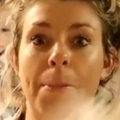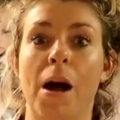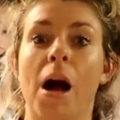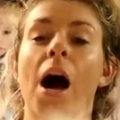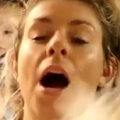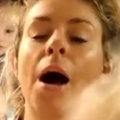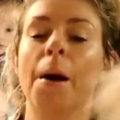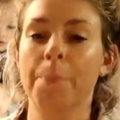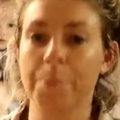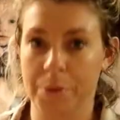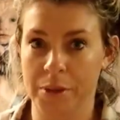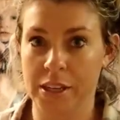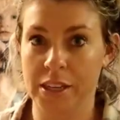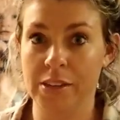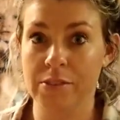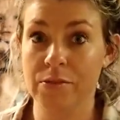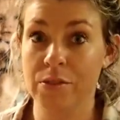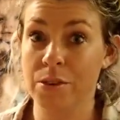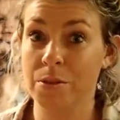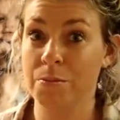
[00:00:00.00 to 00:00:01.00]
pop
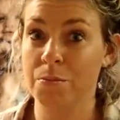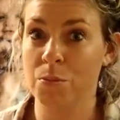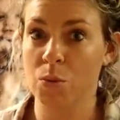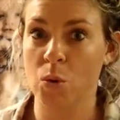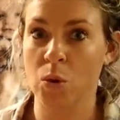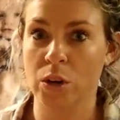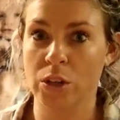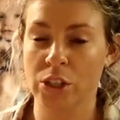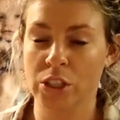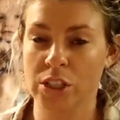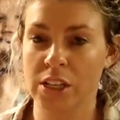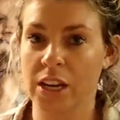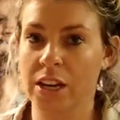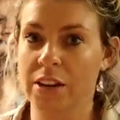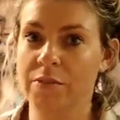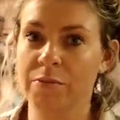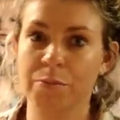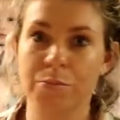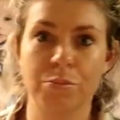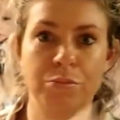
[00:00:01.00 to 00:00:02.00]
even more. Just kind
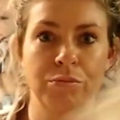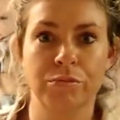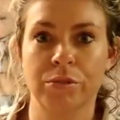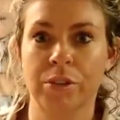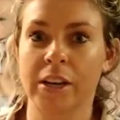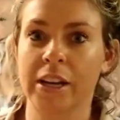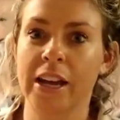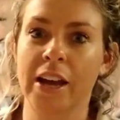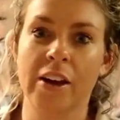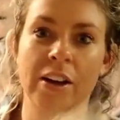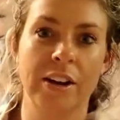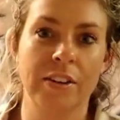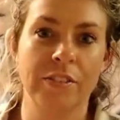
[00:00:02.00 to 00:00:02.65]
of bring out